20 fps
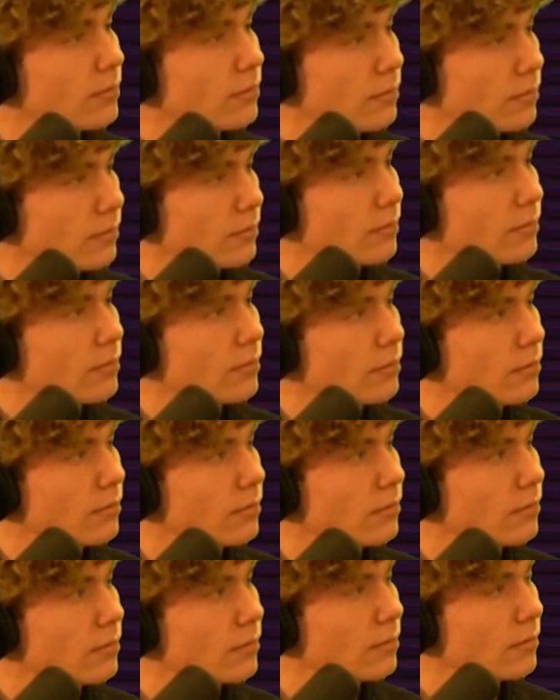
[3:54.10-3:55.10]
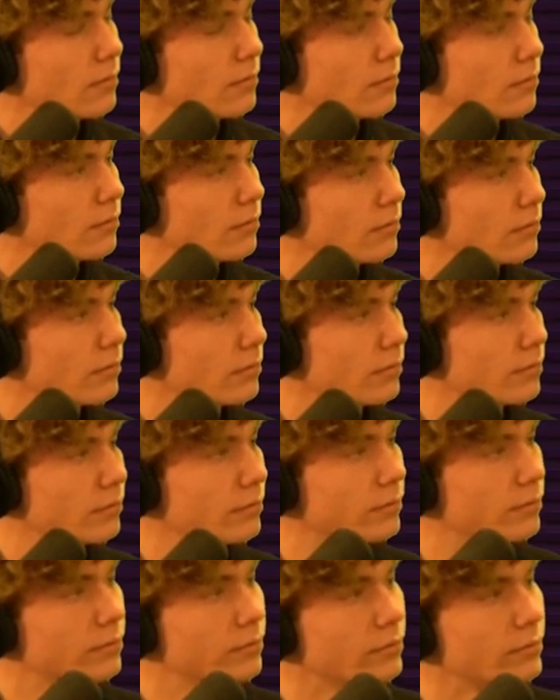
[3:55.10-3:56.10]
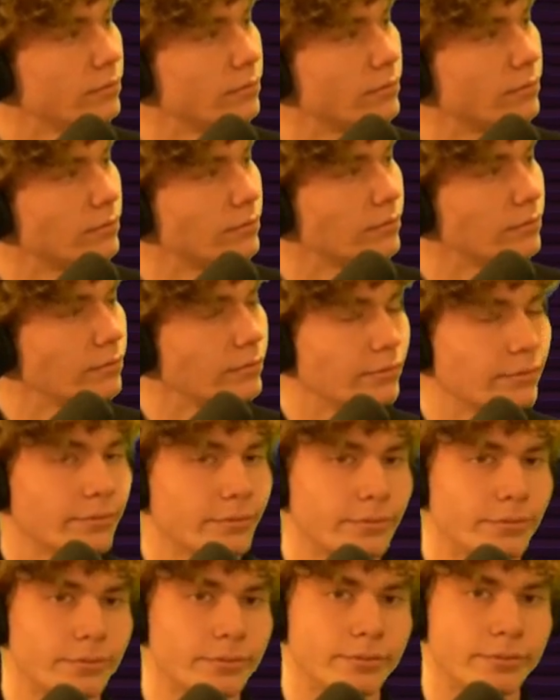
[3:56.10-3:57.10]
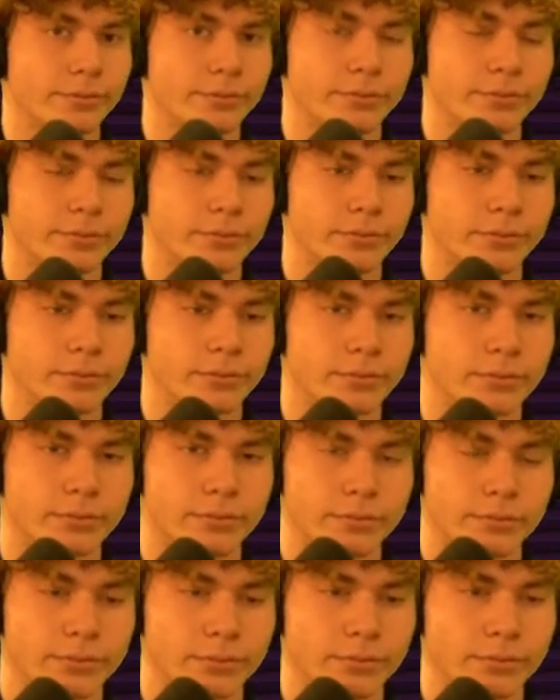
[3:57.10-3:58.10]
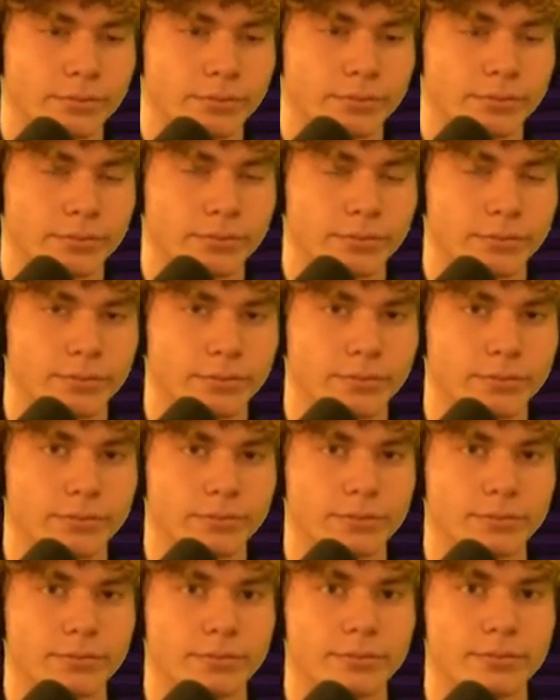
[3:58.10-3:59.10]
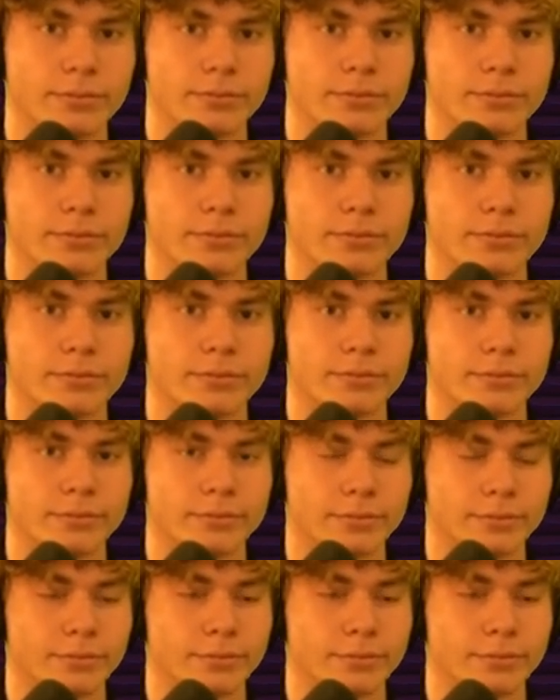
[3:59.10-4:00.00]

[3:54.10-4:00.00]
This person isn't speaking.